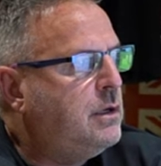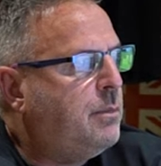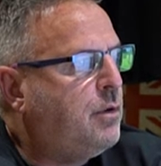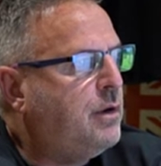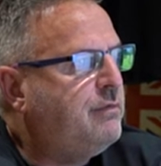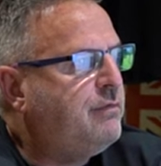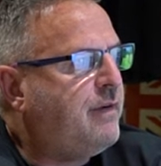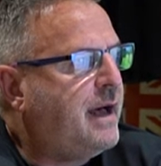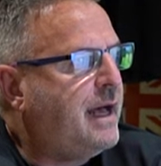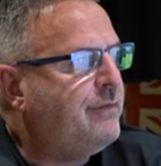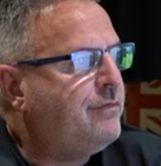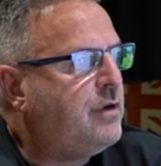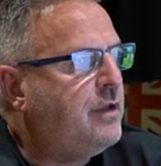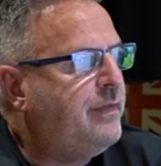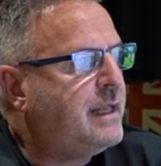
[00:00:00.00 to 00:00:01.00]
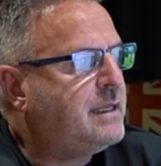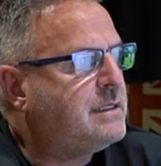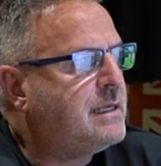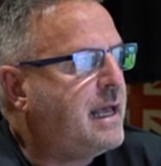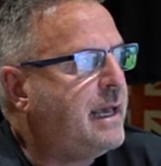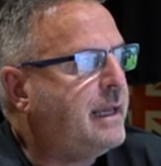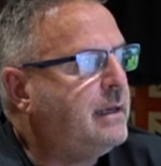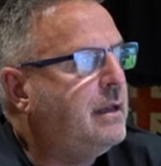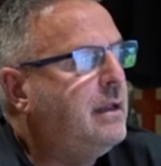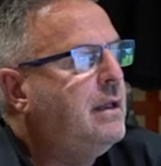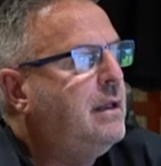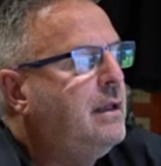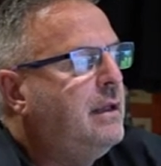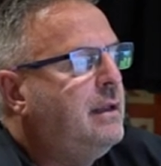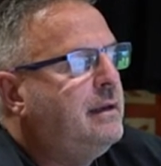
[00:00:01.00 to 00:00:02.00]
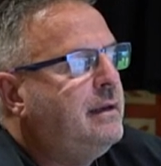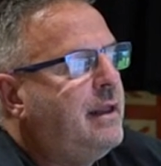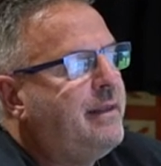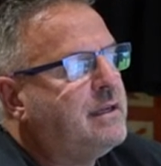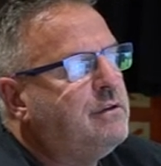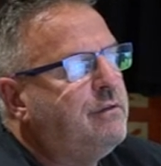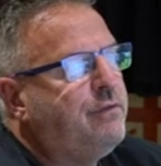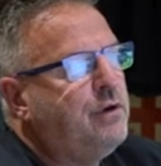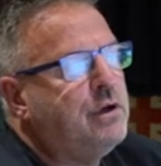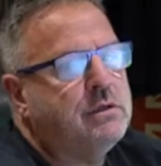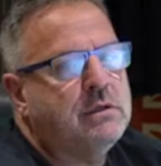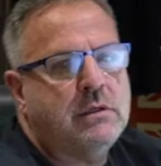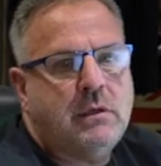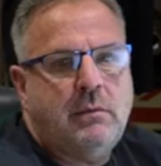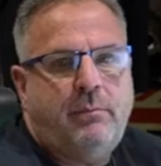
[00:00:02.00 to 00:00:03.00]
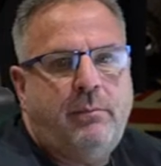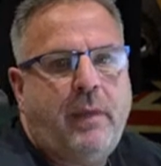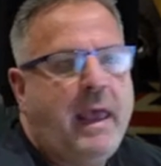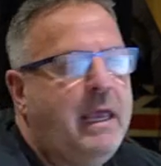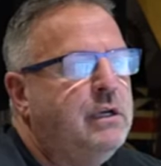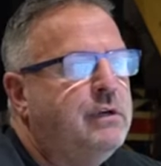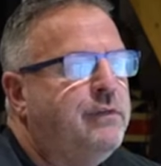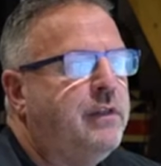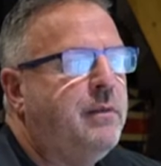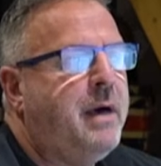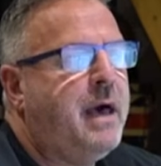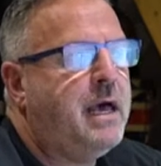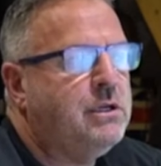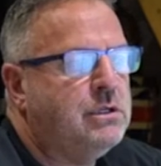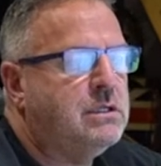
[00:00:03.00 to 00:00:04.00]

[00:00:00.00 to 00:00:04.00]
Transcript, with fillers: 0.5 on that side. Now that's the first page for the margin